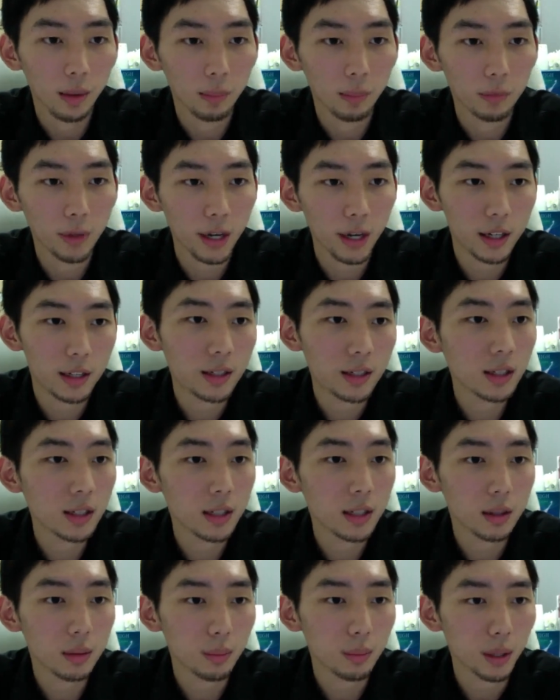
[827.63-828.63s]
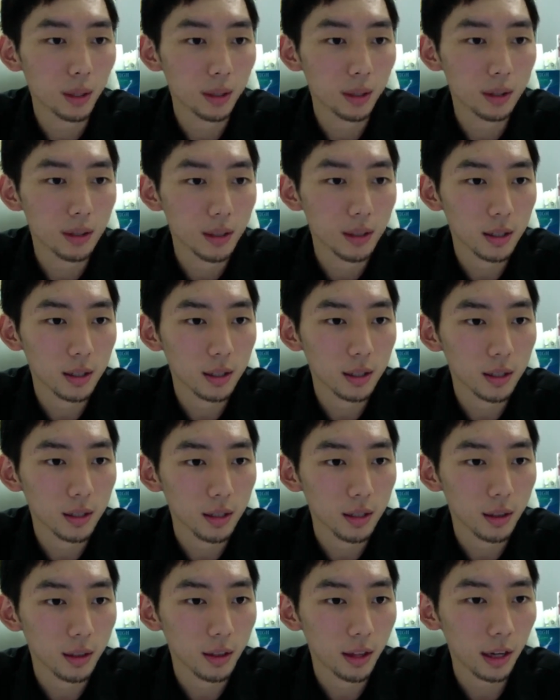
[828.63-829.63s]
rays, because
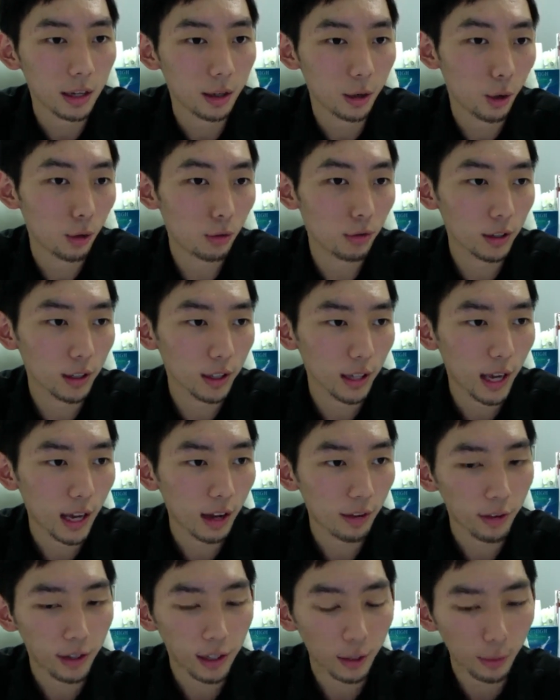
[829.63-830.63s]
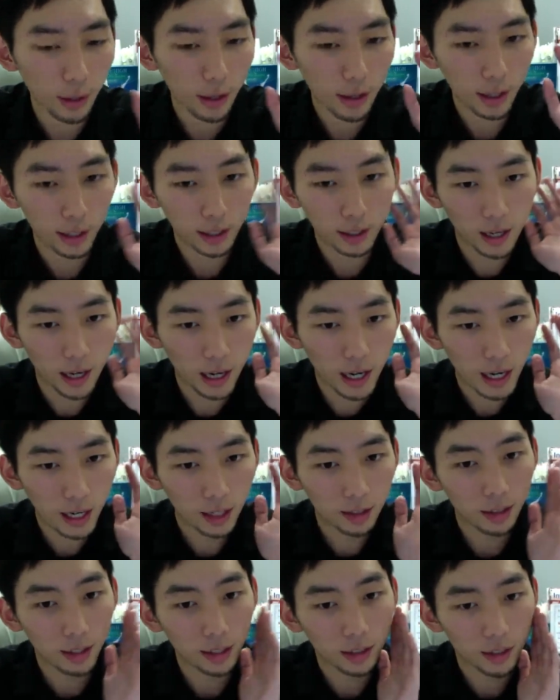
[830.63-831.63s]
they don't really have anywhere they can
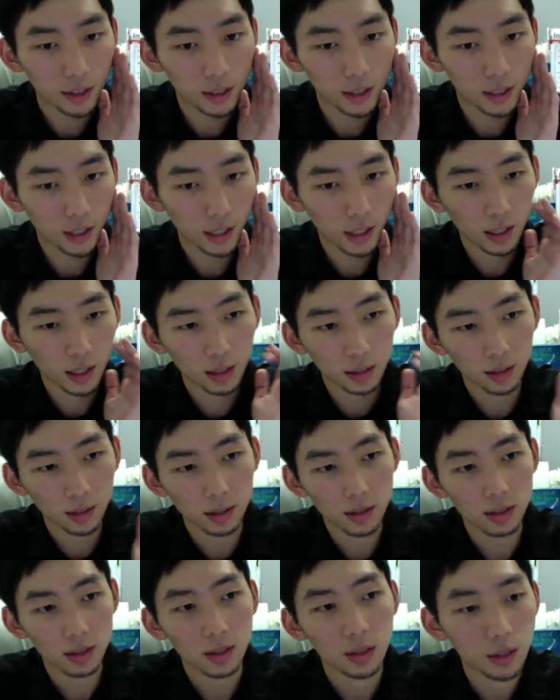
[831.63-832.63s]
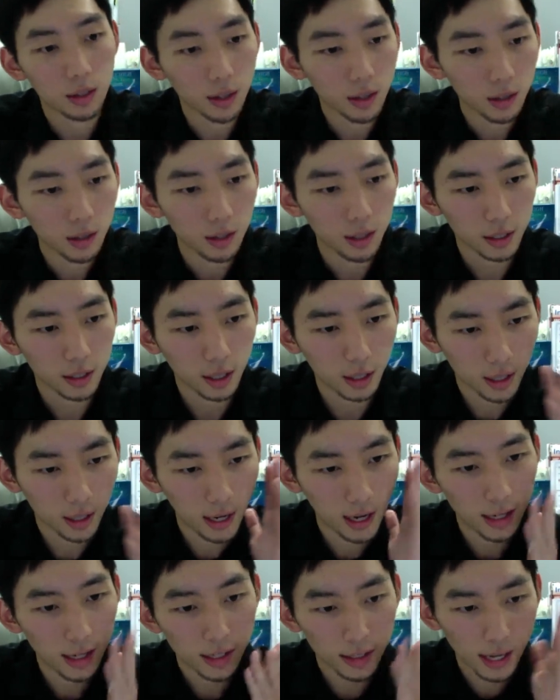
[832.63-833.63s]
hide, like the skin, because the skin
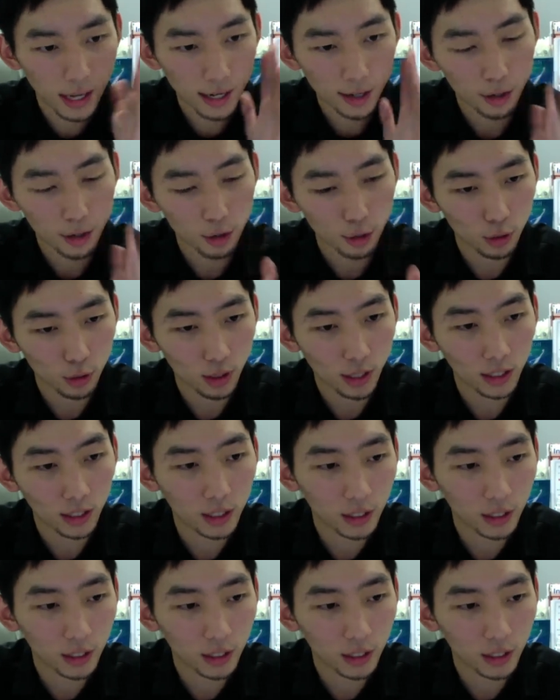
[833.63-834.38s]
has natural